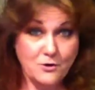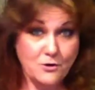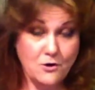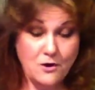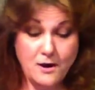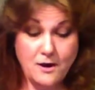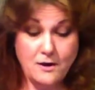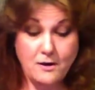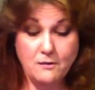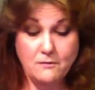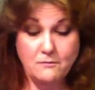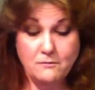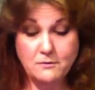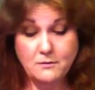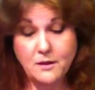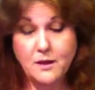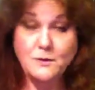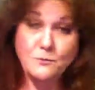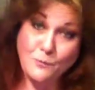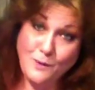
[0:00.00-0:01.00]
or how
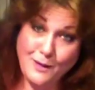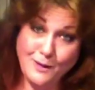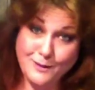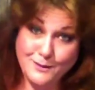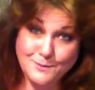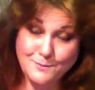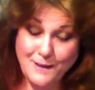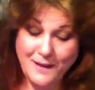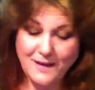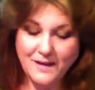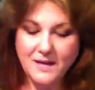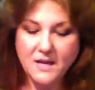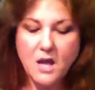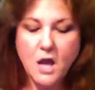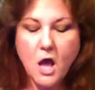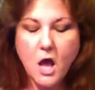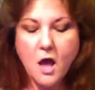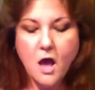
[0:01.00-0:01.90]
unwell it's painted,